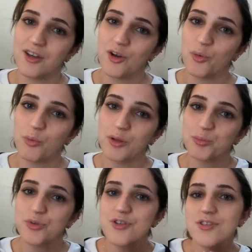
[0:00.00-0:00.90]
one
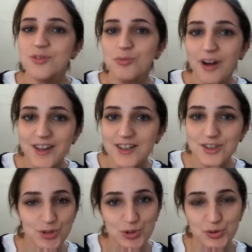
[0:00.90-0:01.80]
person writing
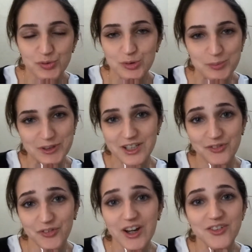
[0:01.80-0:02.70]
to you from like
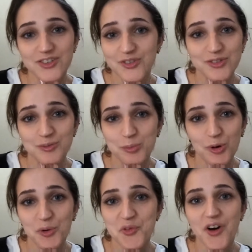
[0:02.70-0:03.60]
five different
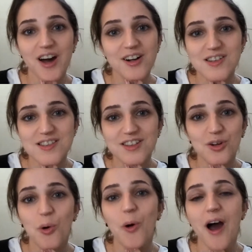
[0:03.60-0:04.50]
profiles that
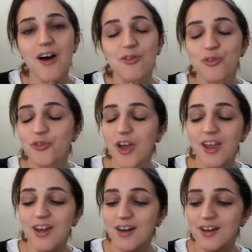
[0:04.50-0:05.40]
all have
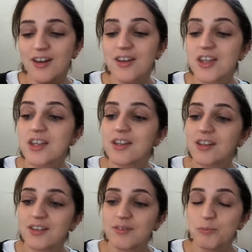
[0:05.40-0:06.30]
fake,
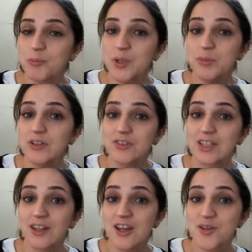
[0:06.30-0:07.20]
maybe even
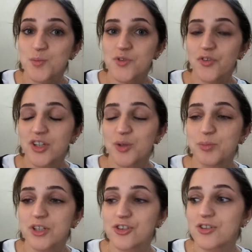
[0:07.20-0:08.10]
names, fake
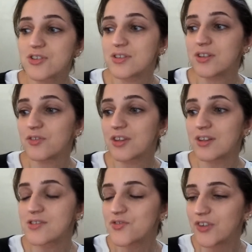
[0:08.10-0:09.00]
pictures, and
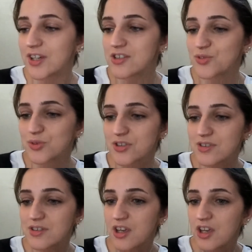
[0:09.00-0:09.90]
everything's fake. So
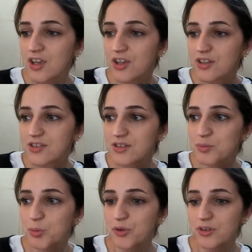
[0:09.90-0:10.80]
just at some
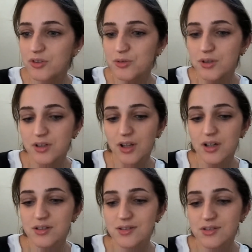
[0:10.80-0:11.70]
point you
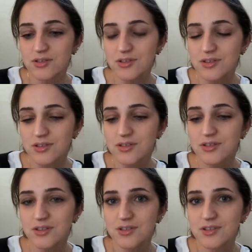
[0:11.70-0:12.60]
realize this
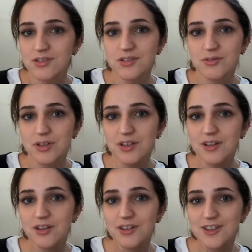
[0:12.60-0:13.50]
is
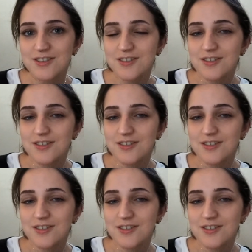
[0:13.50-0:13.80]
ridiculous.